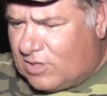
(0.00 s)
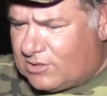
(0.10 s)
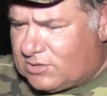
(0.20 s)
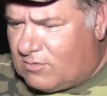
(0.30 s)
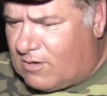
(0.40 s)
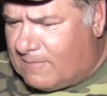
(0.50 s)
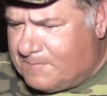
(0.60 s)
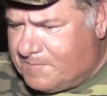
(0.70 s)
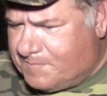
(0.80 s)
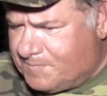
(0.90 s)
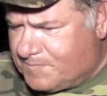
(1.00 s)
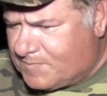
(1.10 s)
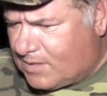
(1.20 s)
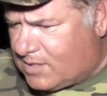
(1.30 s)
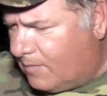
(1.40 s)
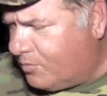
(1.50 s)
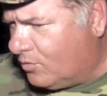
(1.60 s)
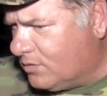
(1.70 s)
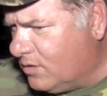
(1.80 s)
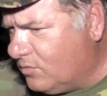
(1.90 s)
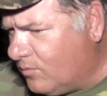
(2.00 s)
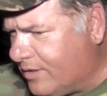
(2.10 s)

It's also coupled